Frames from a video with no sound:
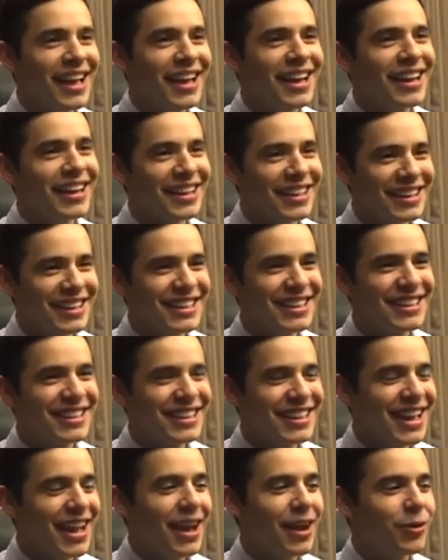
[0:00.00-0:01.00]
Yeah,
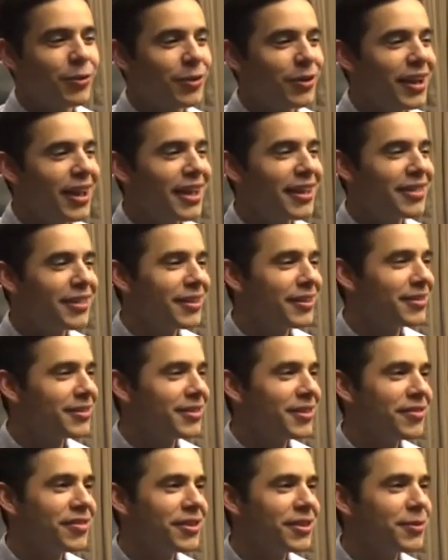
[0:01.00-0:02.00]
yeah. Well, hey,
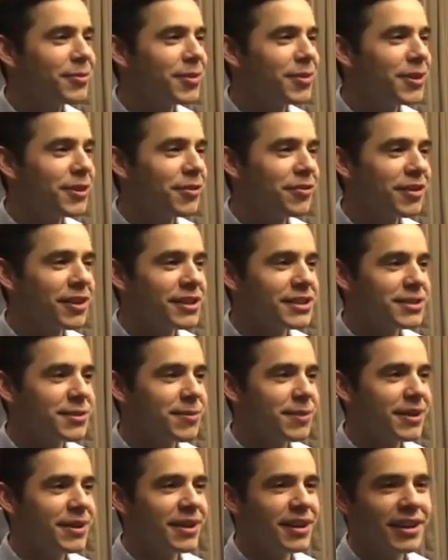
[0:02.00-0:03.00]
the Filipino fans
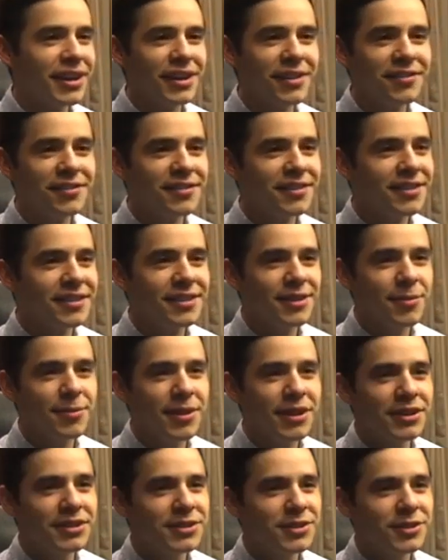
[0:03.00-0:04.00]
have been a gift to
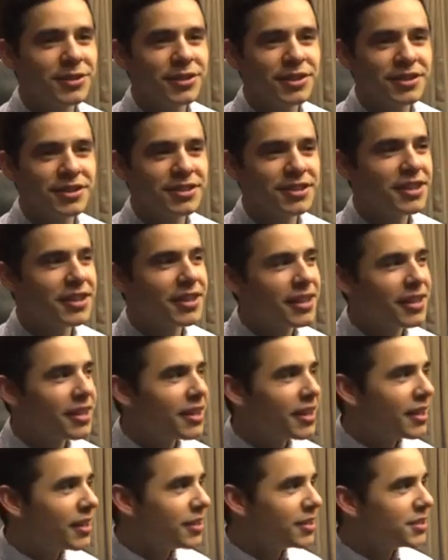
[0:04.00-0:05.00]
me too, because
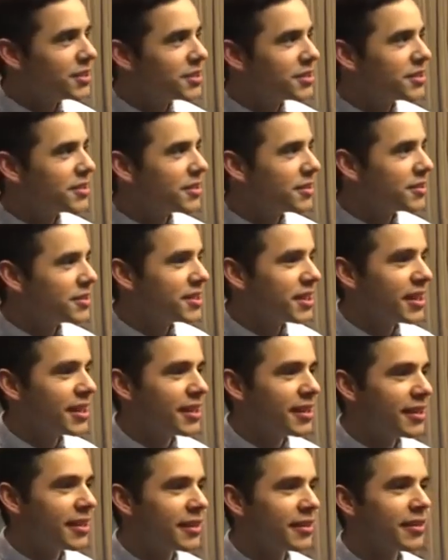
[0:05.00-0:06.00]
just
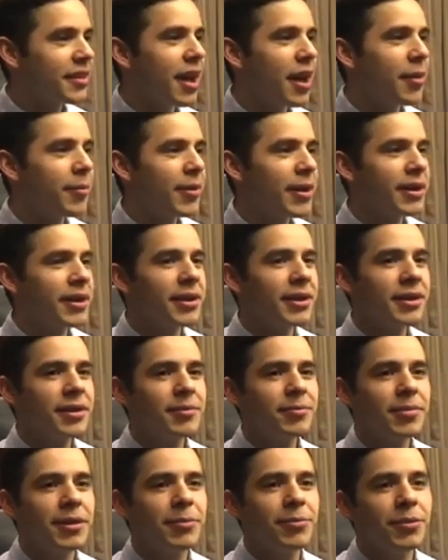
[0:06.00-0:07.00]
seeing how
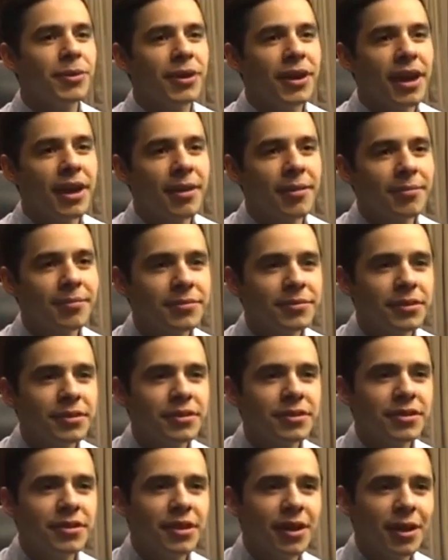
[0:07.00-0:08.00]
many people came
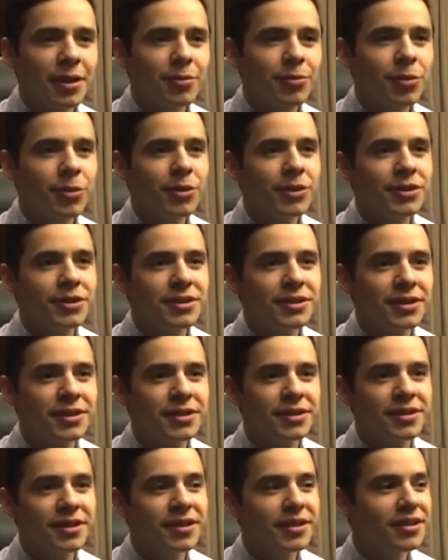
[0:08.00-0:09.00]
to the airport,
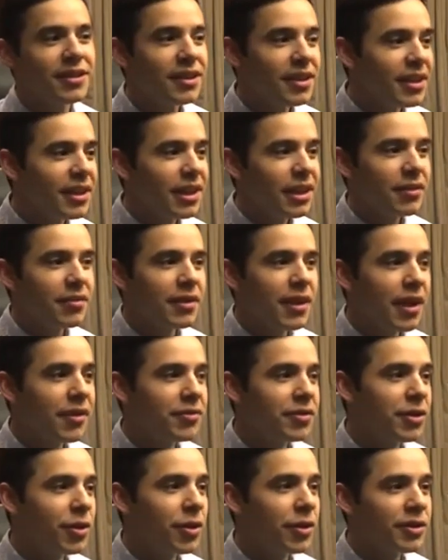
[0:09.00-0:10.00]
and even
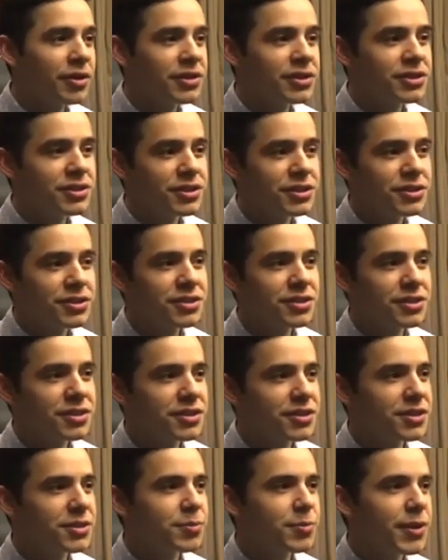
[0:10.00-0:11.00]
after all these years,
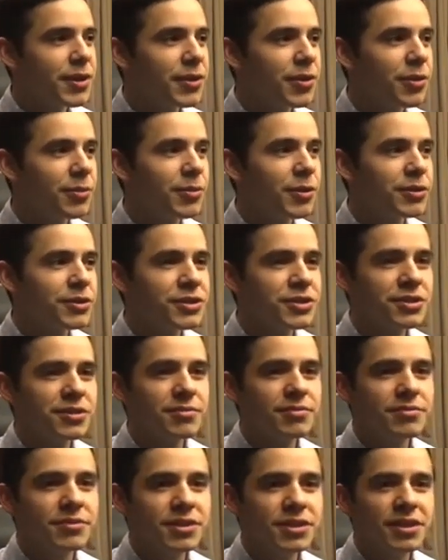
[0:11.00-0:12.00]
because it's been
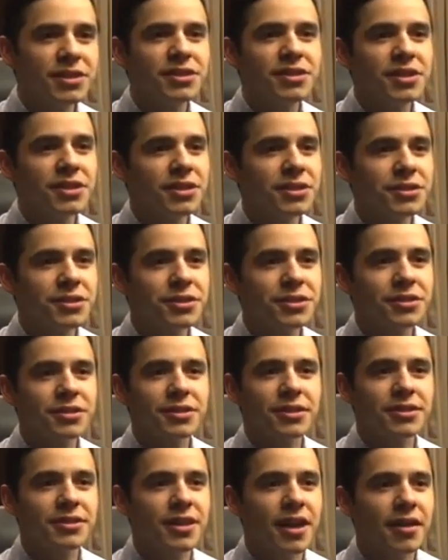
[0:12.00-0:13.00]
almost 6 years
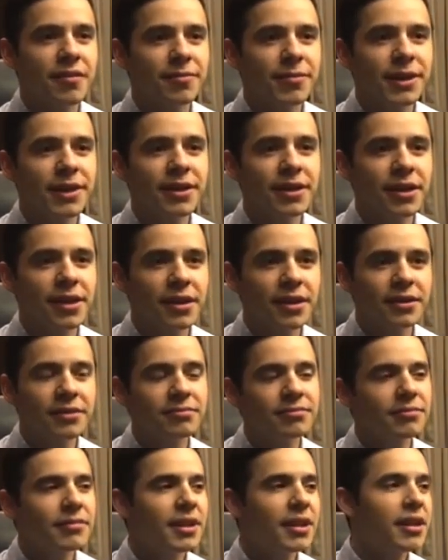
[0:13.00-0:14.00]
since I've been
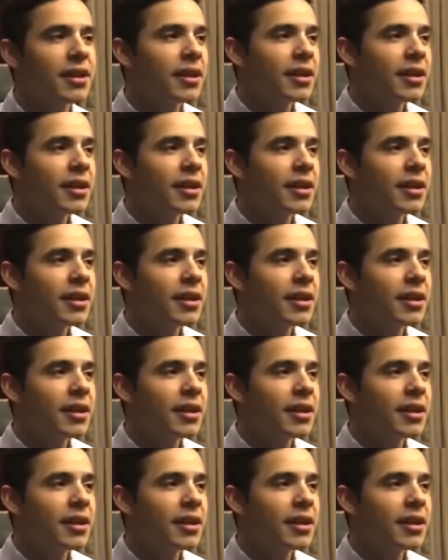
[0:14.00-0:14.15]
here,